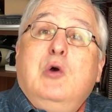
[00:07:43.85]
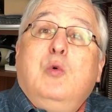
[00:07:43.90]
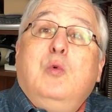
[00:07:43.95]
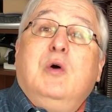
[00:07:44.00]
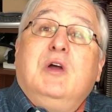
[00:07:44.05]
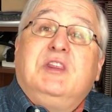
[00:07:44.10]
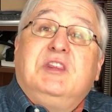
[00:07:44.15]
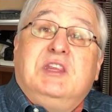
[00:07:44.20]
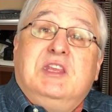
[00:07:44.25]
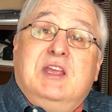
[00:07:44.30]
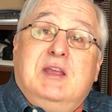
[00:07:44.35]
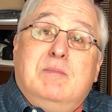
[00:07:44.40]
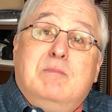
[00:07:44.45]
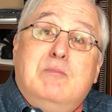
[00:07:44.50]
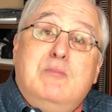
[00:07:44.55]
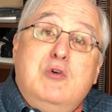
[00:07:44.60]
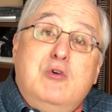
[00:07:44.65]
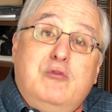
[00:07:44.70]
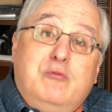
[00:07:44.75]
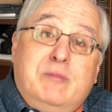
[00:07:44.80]
what the
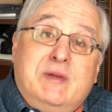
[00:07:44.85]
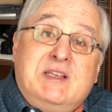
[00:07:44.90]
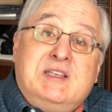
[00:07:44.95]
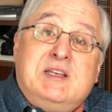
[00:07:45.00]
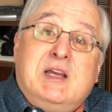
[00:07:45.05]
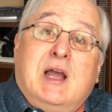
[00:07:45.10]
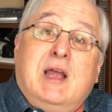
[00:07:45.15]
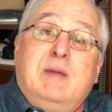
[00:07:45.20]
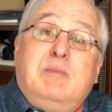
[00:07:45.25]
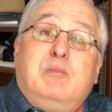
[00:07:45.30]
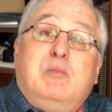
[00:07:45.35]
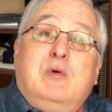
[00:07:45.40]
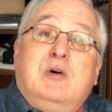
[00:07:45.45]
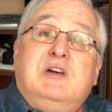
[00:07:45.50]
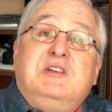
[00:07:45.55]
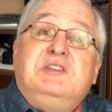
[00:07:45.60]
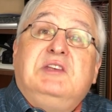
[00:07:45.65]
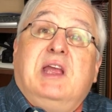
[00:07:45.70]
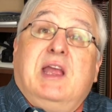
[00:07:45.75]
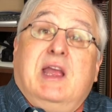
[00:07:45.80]
movement type
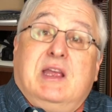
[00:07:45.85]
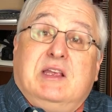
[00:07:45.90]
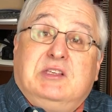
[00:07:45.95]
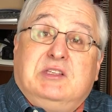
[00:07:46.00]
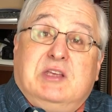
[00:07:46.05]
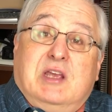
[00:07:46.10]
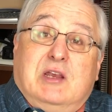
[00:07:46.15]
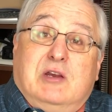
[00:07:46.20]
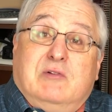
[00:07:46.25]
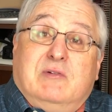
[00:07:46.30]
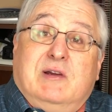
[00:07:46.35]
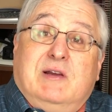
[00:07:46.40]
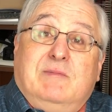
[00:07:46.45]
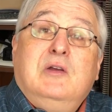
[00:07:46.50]
was, etc.